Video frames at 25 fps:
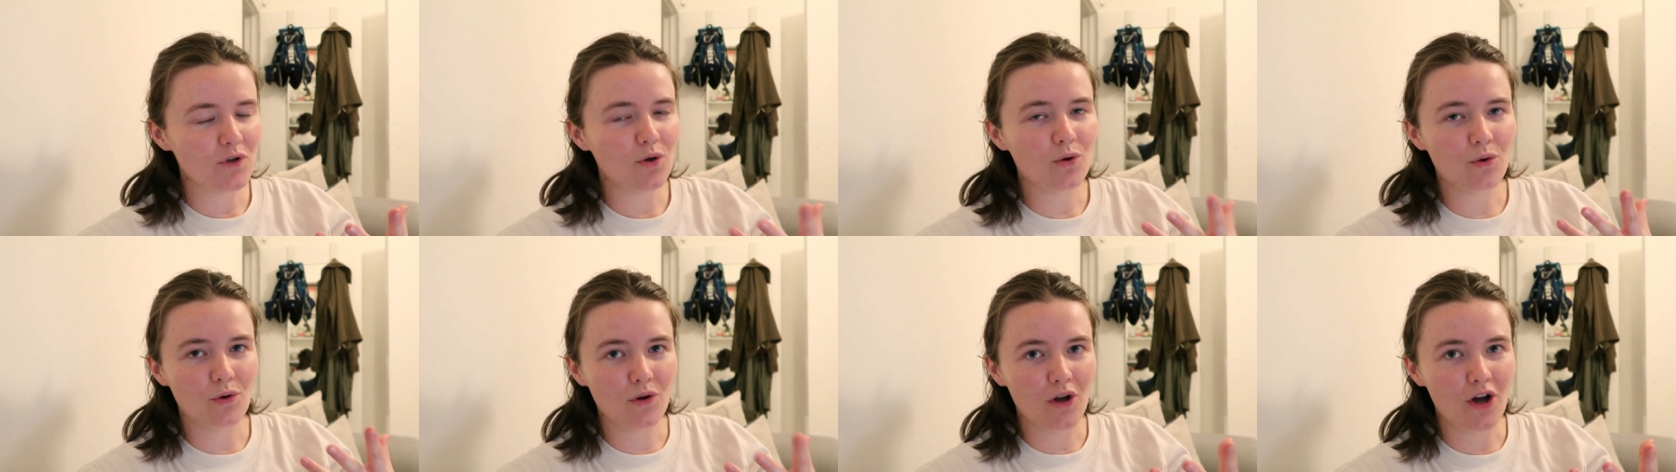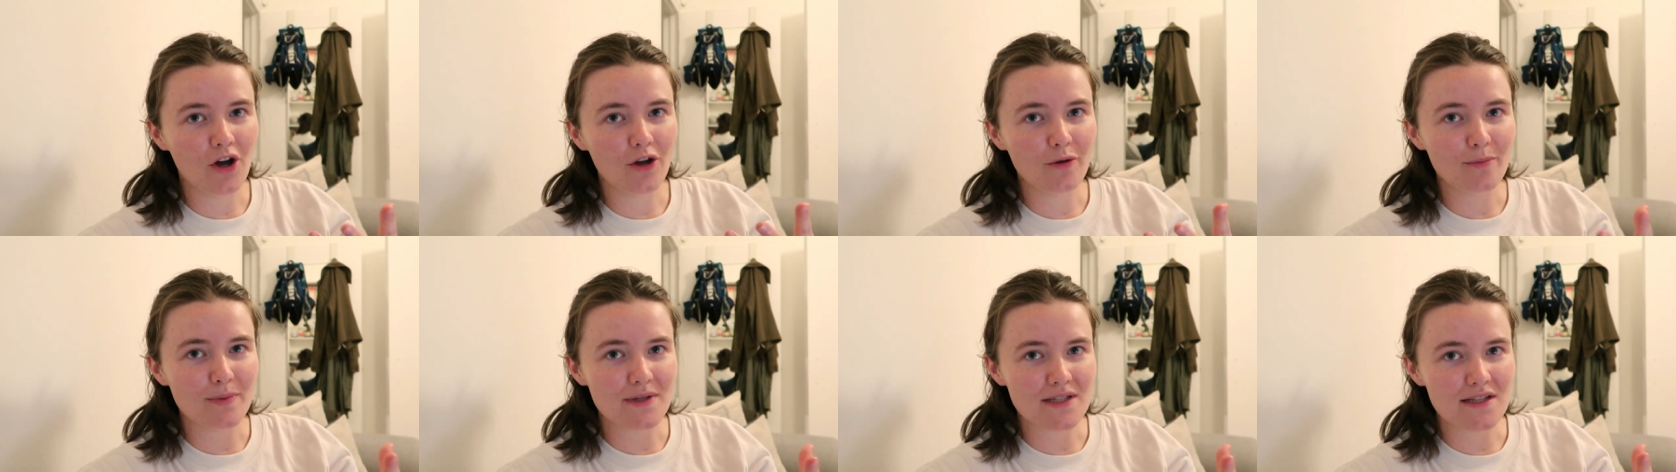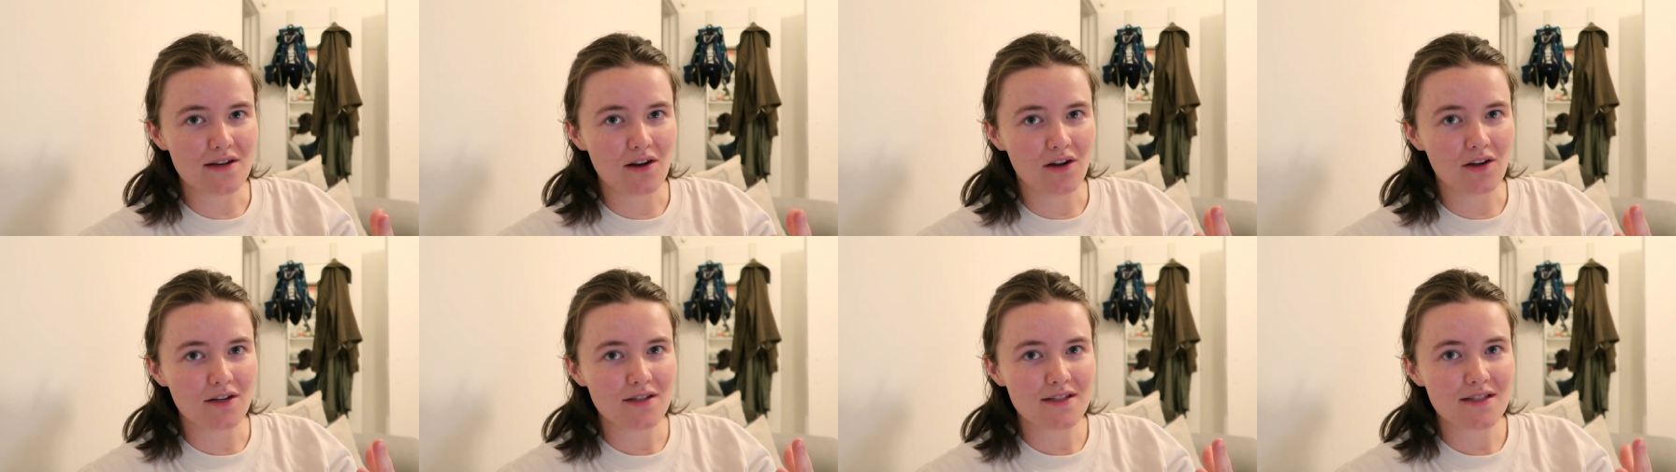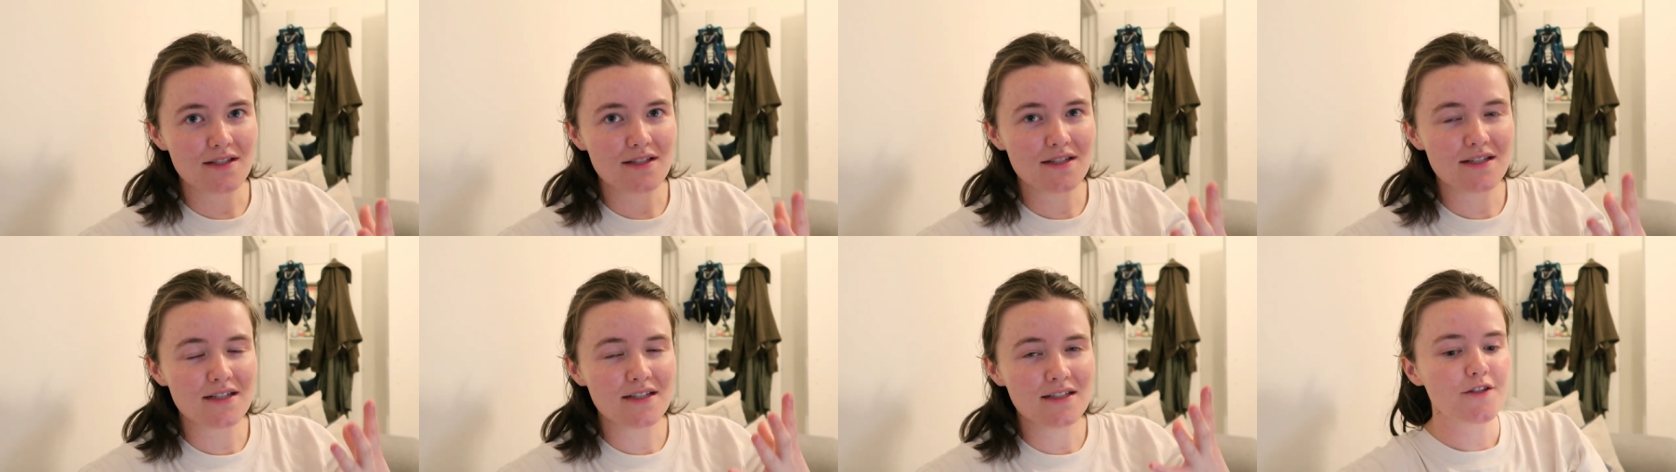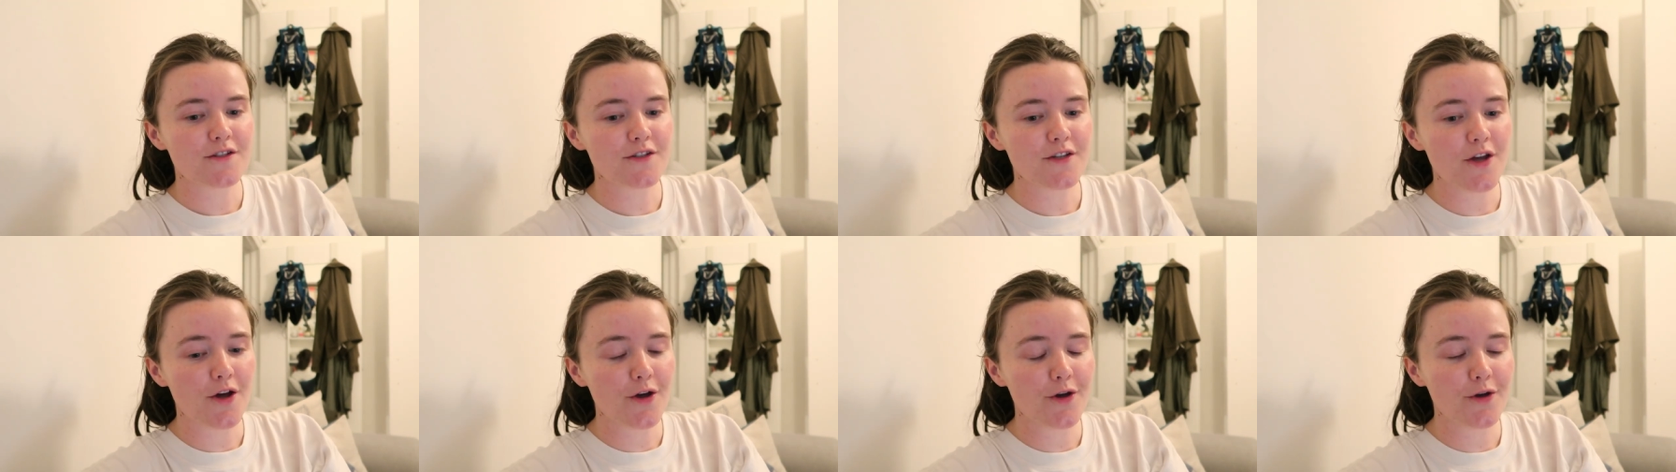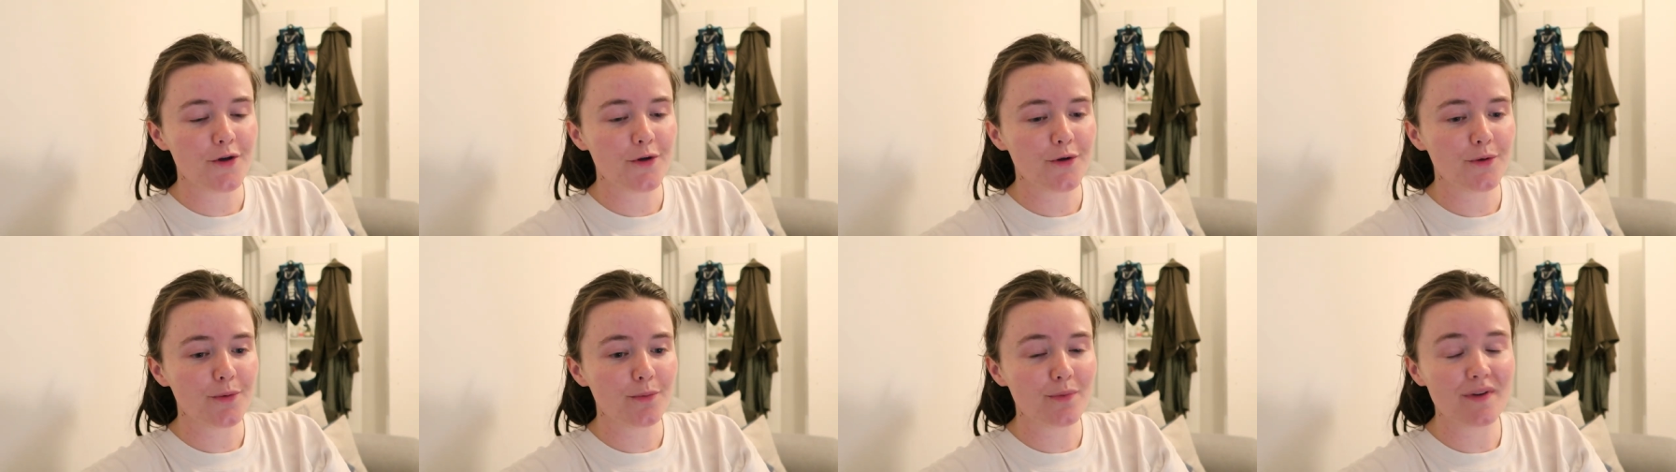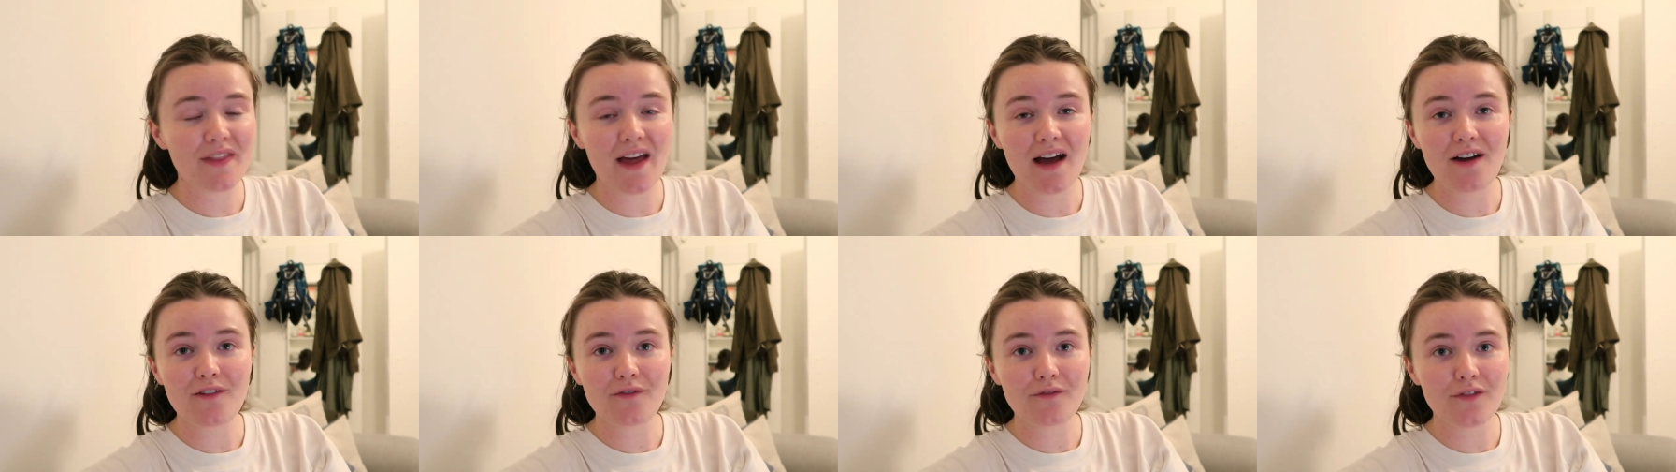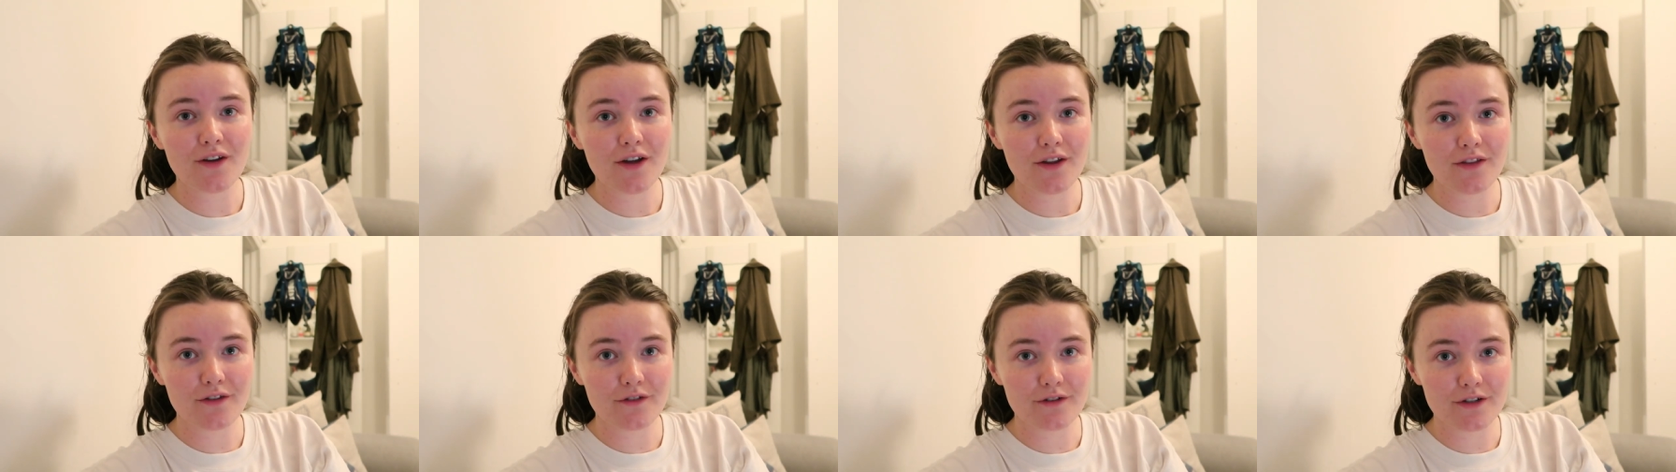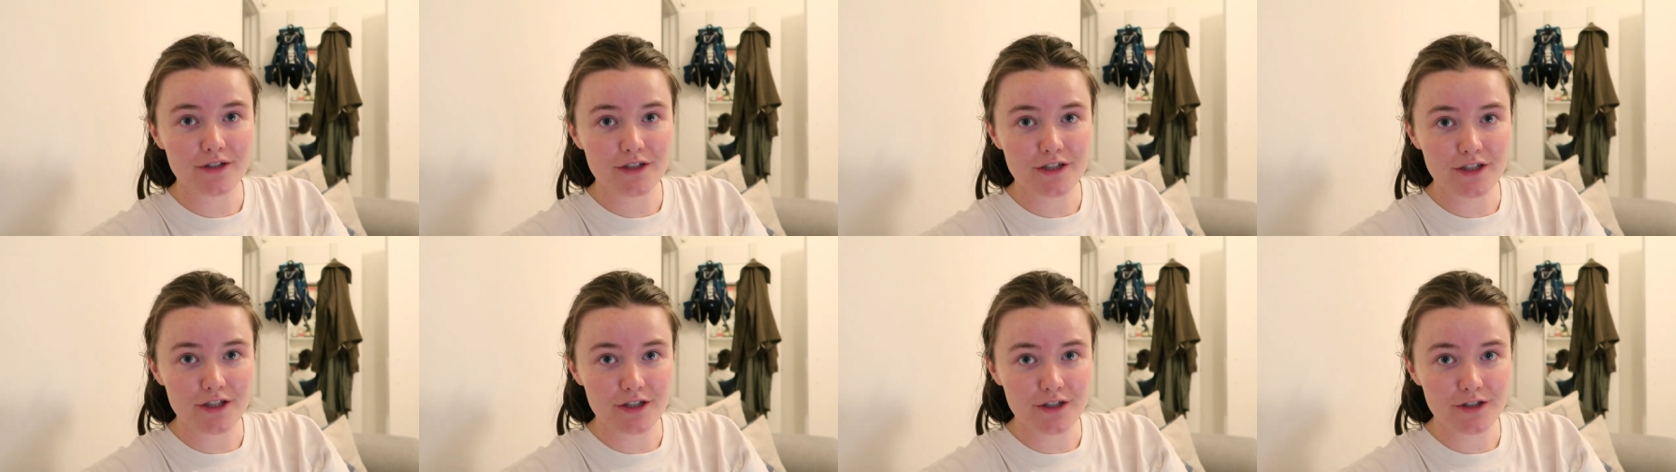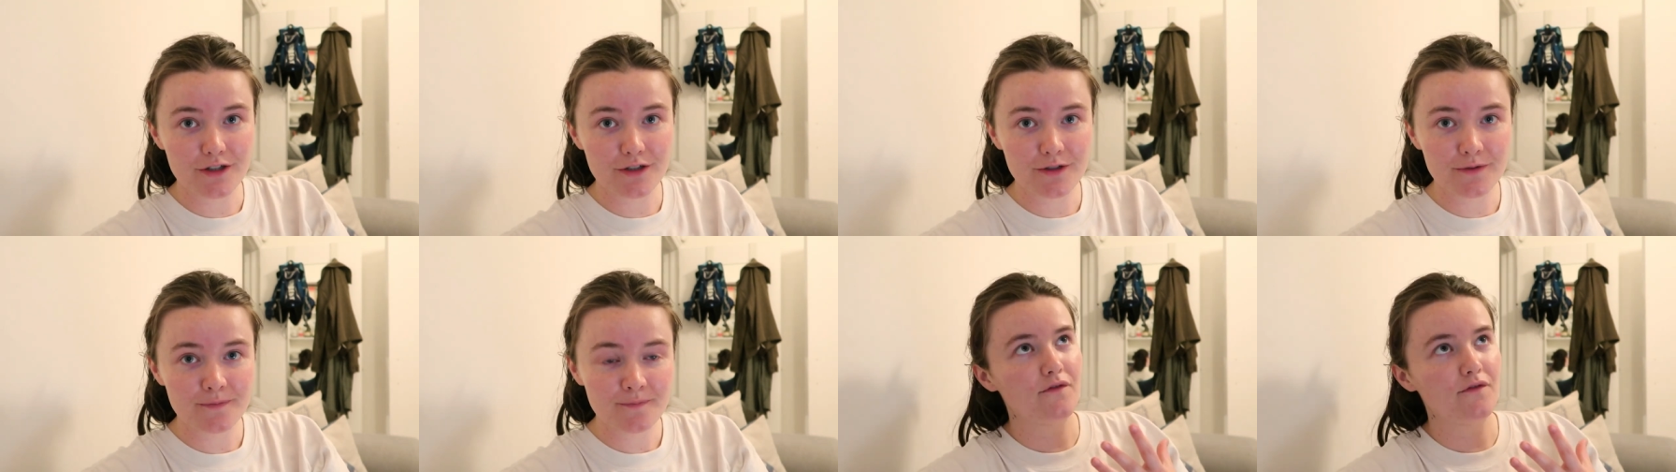all hope is lost. So without further ado,